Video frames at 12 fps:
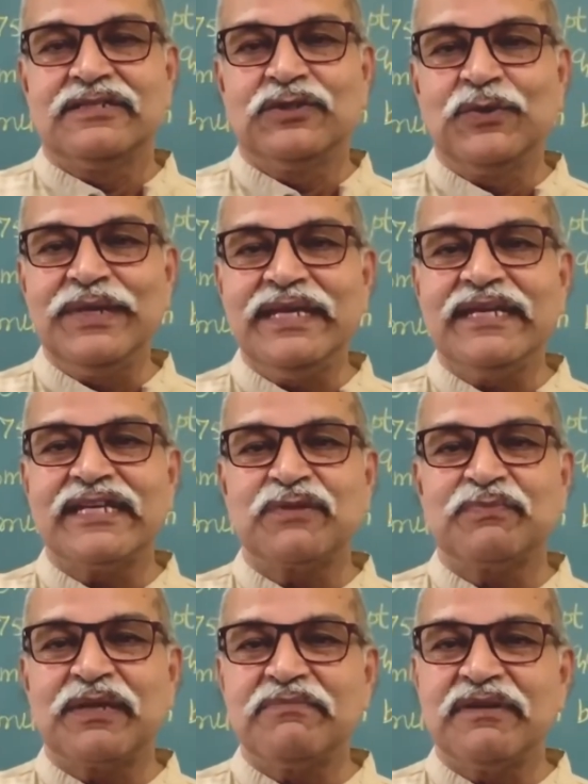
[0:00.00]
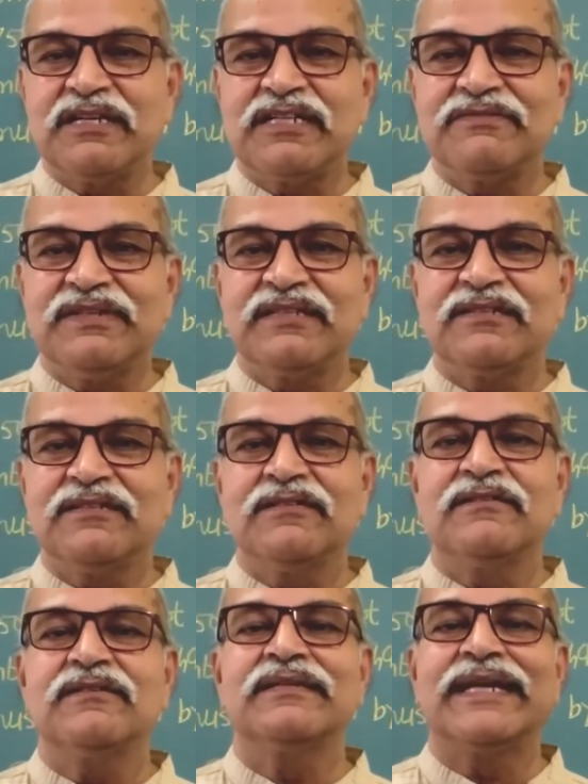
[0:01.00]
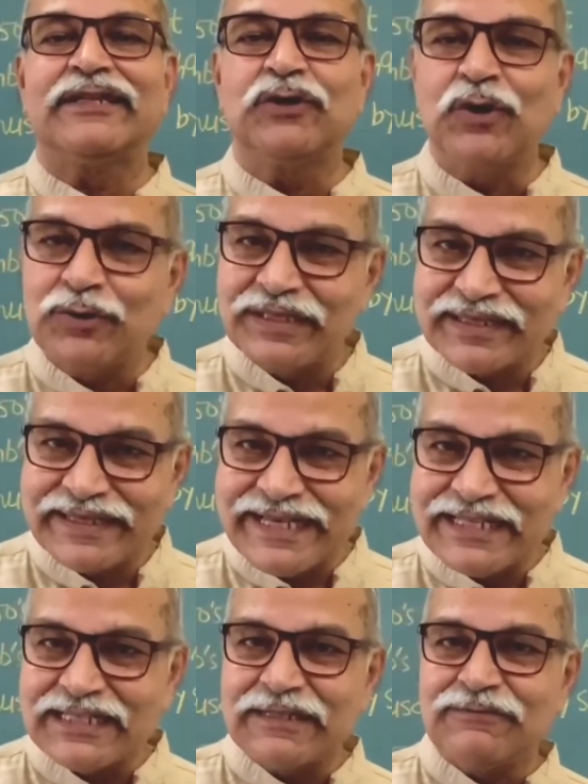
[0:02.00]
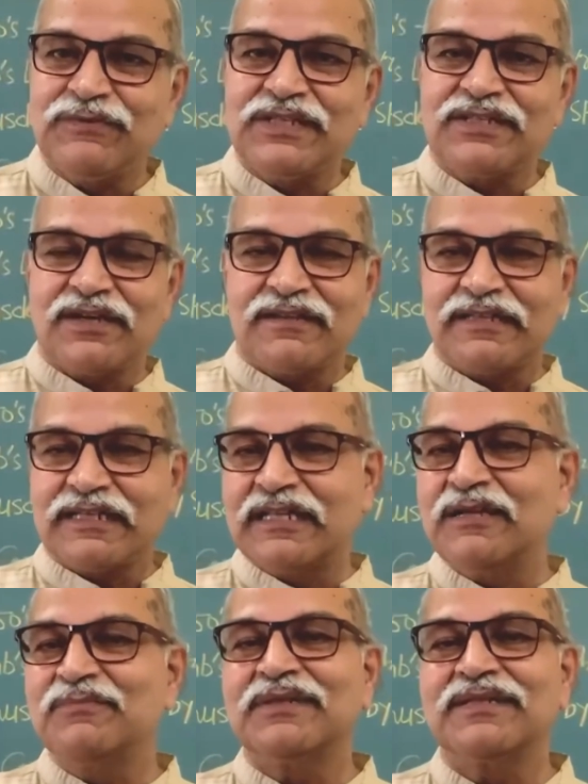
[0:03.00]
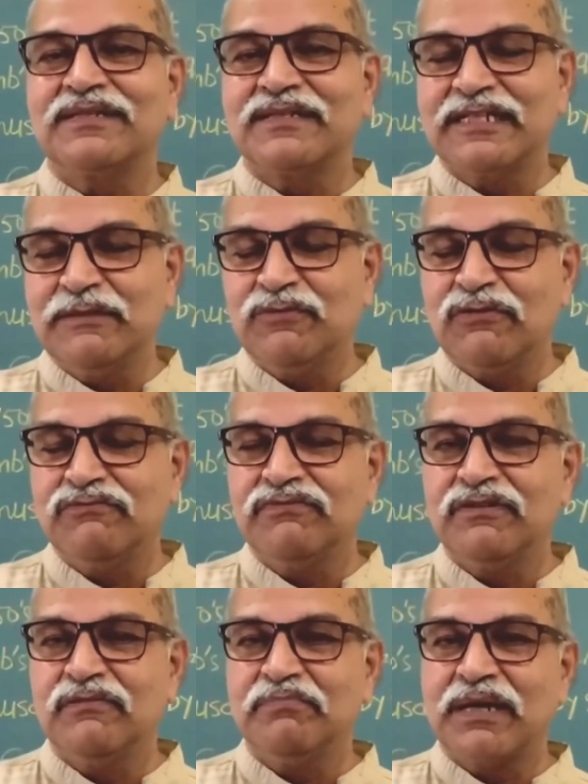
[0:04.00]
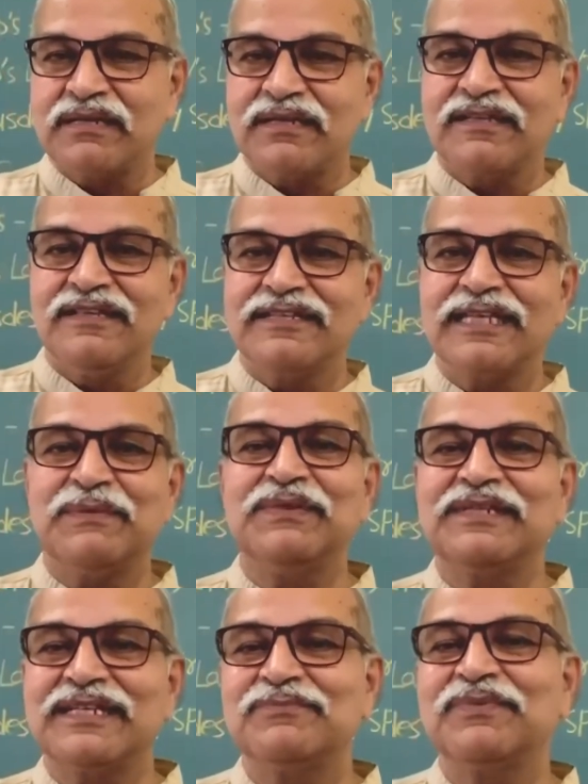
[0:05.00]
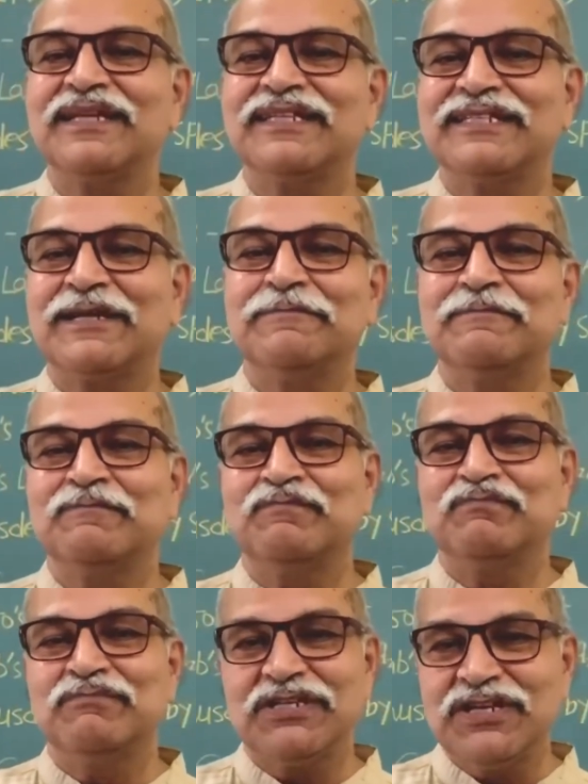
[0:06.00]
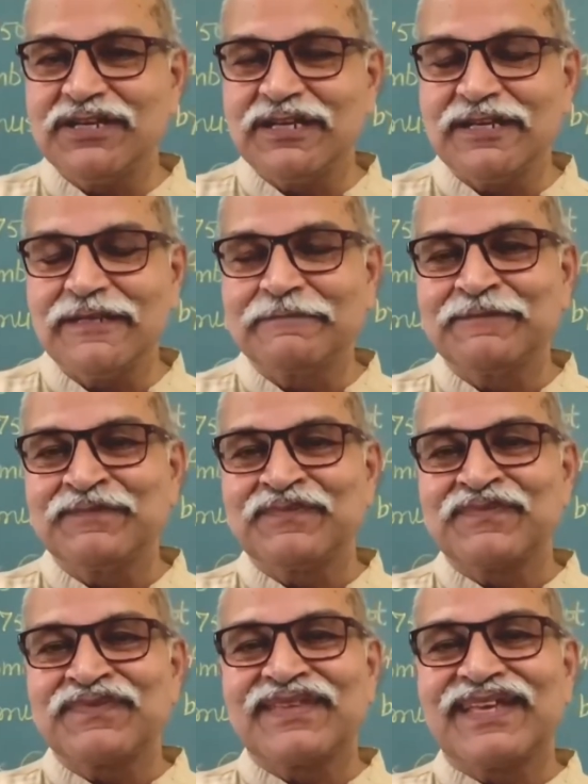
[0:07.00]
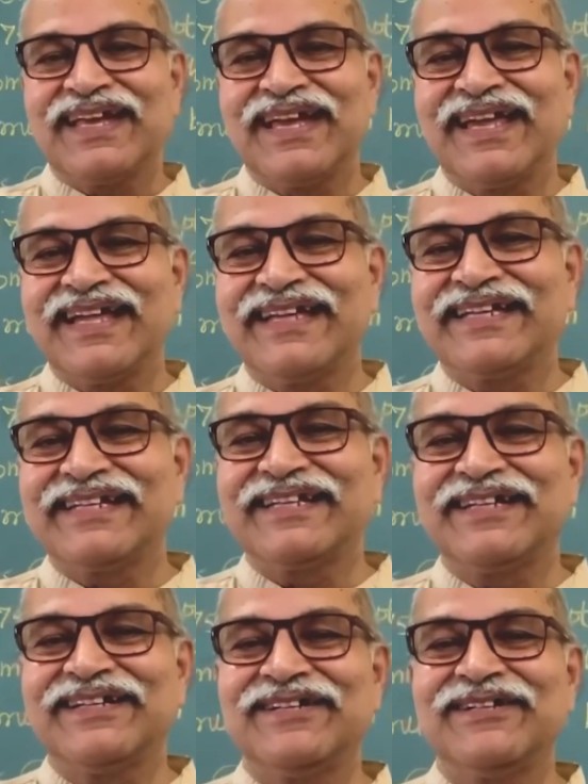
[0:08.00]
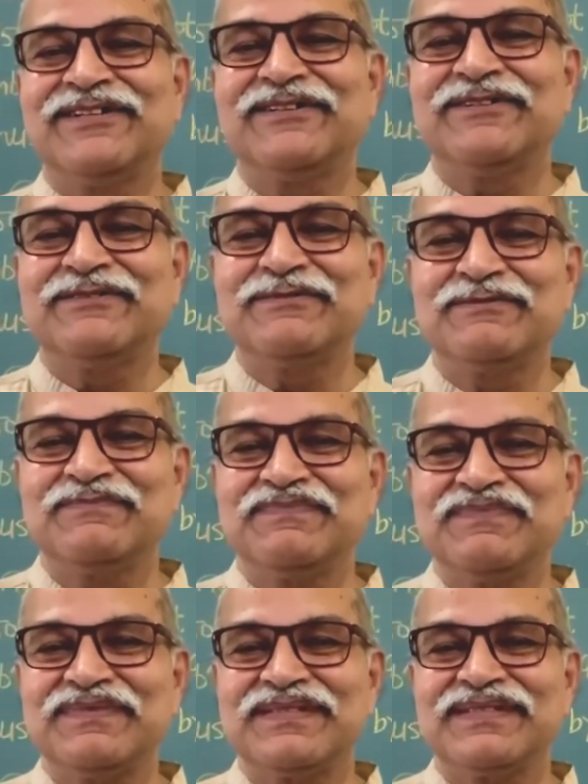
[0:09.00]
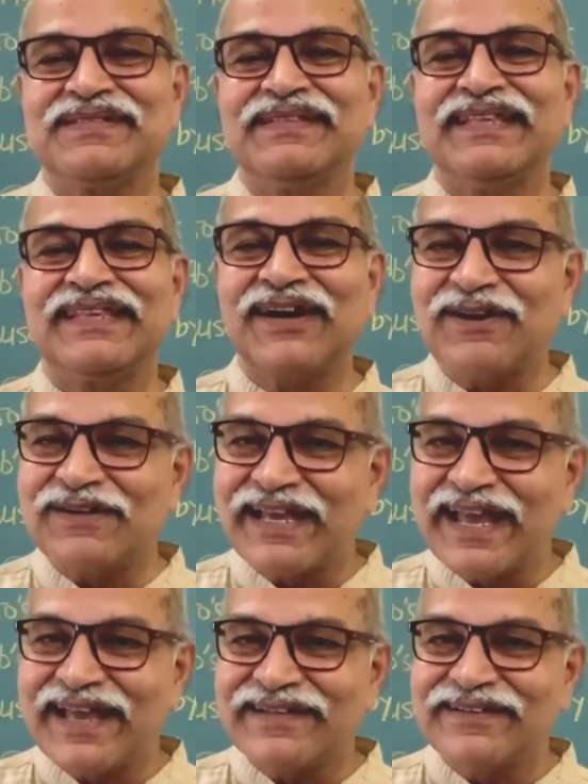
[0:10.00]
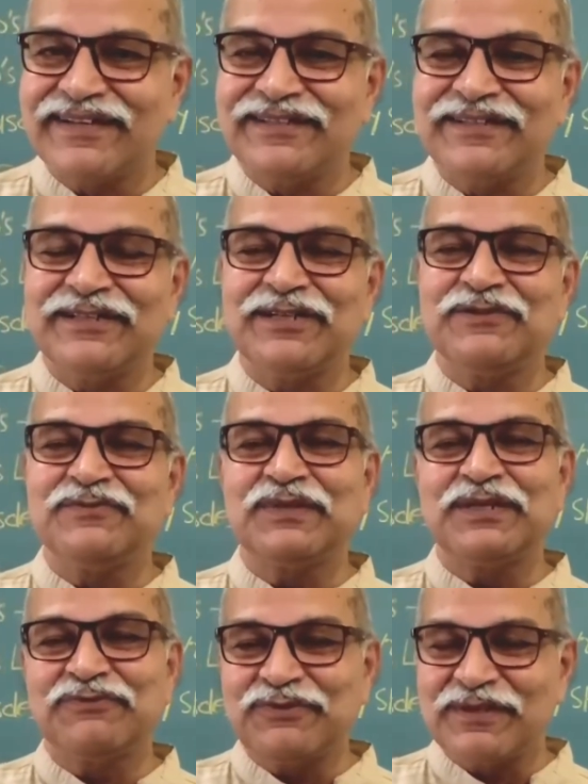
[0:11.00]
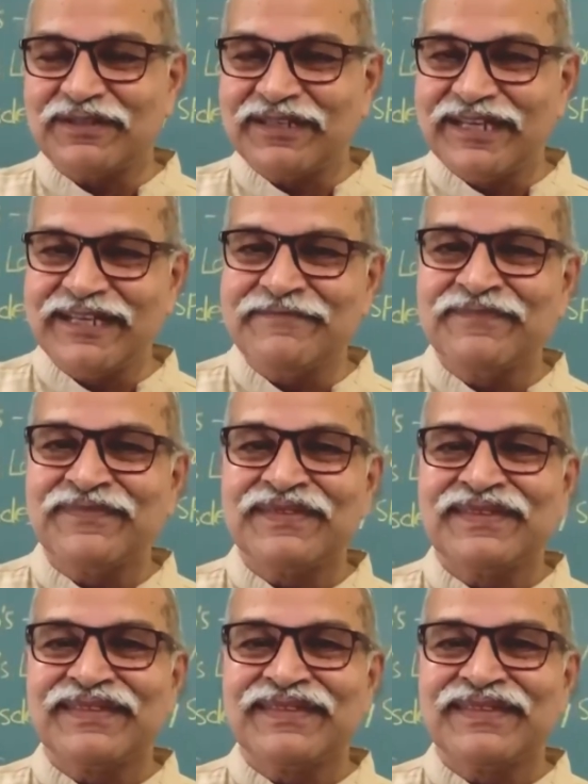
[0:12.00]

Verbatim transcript: doing experiments with cathode rays, which are nothing but the stream of particles emitted by some material. And Lenard had done a wonderful thing